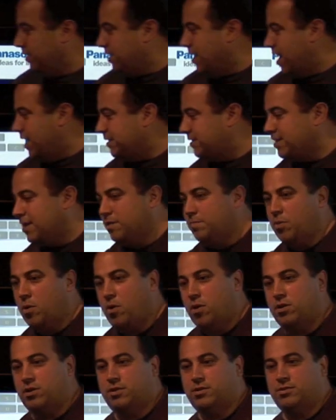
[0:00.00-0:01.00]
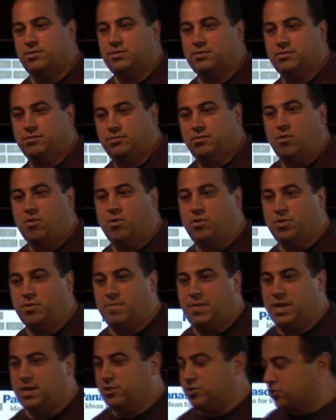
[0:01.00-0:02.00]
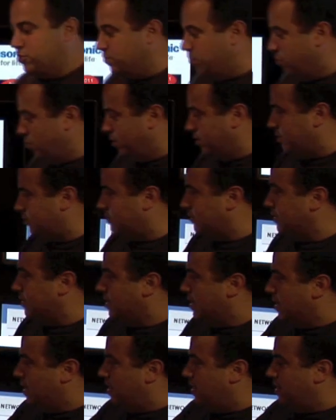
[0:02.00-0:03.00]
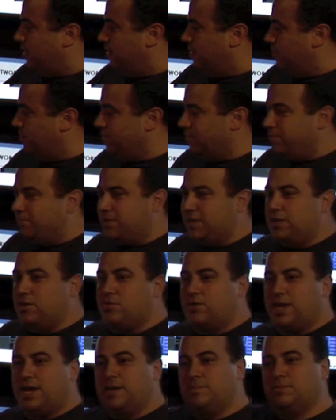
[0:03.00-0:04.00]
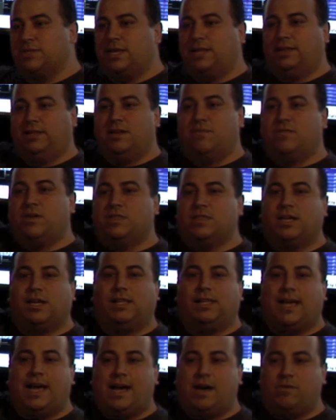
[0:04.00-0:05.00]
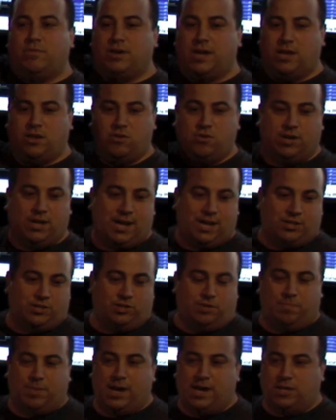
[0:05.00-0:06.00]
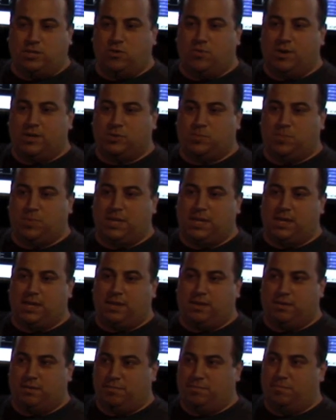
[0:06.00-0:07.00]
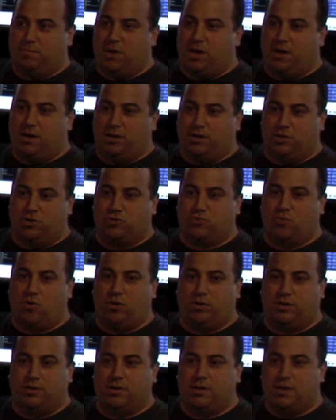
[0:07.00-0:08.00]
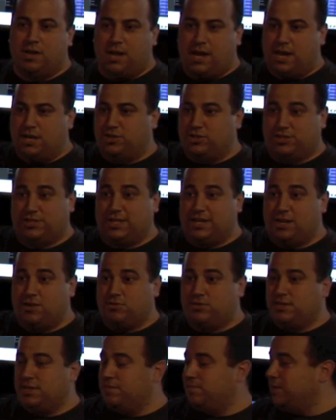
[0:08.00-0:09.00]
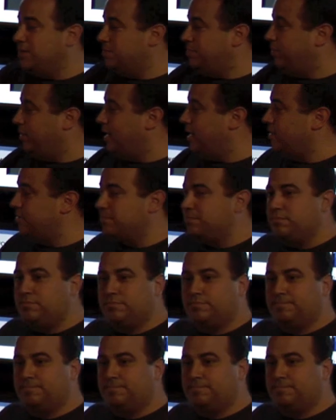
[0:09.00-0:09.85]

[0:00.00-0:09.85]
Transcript: Content partners, all the major sports. Video games that live on the cloud, and you can actually buy a USB controller and just sit at your TV and play them.